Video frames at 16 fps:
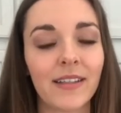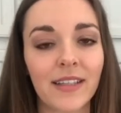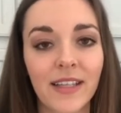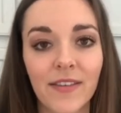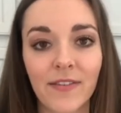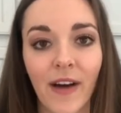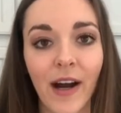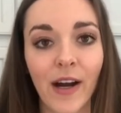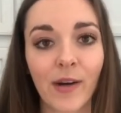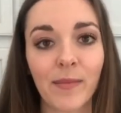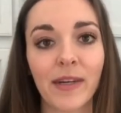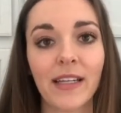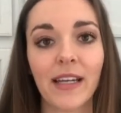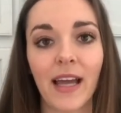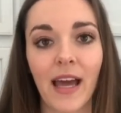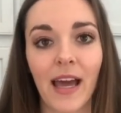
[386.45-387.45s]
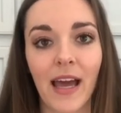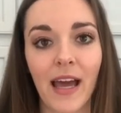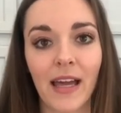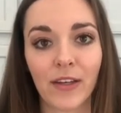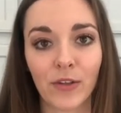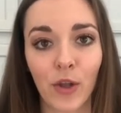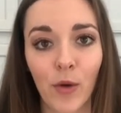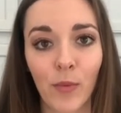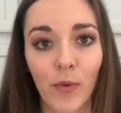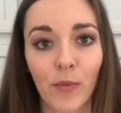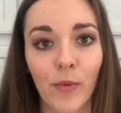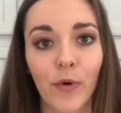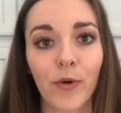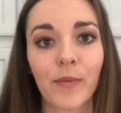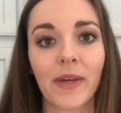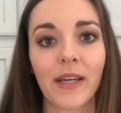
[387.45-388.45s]
the environment and global
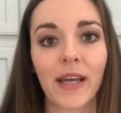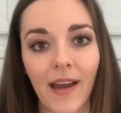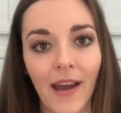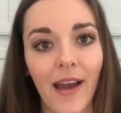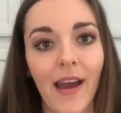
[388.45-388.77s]
warming